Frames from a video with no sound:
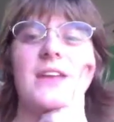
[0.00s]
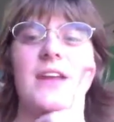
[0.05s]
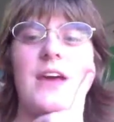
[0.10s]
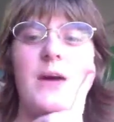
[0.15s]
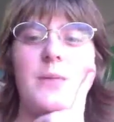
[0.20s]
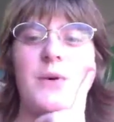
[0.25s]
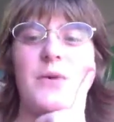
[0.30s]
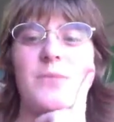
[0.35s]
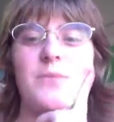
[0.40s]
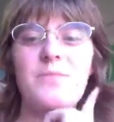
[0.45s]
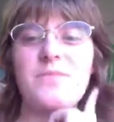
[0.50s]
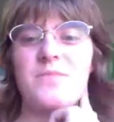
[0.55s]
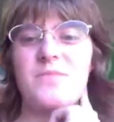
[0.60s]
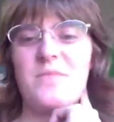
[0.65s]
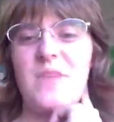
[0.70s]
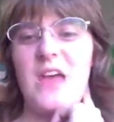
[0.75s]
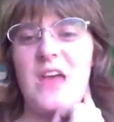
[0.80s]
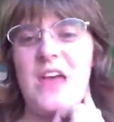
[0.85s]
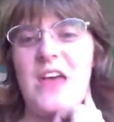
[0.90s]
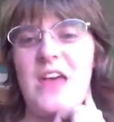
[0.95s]
How about...
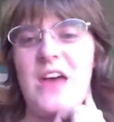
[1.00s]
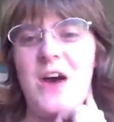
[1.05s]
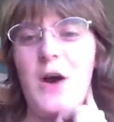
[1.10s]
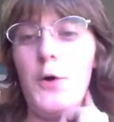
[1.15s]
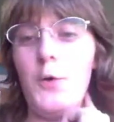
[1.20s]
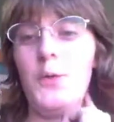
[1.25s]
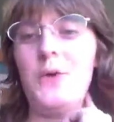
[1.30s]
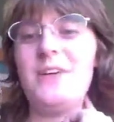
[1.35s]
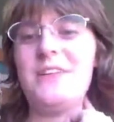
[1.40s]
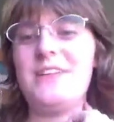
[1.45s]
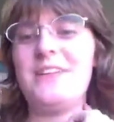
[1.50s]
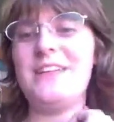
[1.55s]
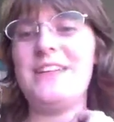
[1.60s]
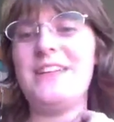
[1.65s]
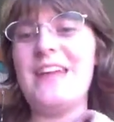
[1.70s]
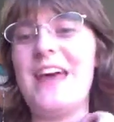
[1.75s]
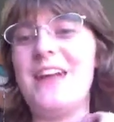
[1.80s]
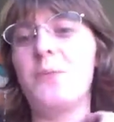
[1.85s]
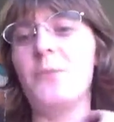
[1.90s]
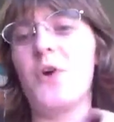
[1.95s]
Oh,
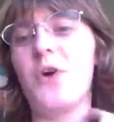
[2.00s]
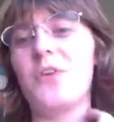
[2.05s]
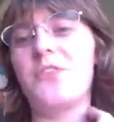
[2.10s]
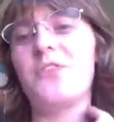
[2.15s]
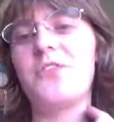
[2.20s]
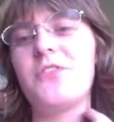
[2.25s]
Nenomorph.